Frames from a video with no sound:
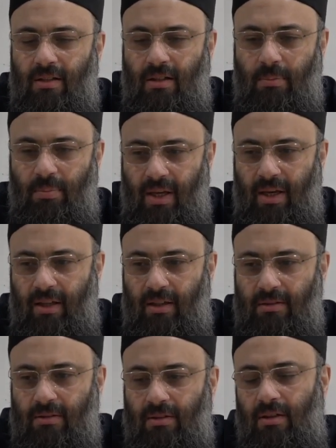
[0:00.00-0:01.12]
the
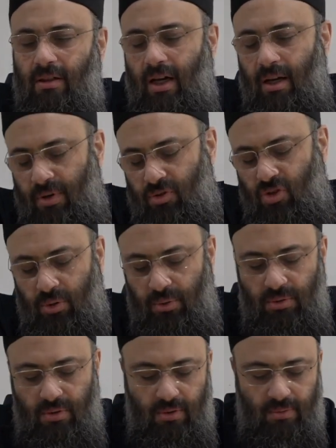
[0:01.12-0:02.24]
beheld, al-mashhud.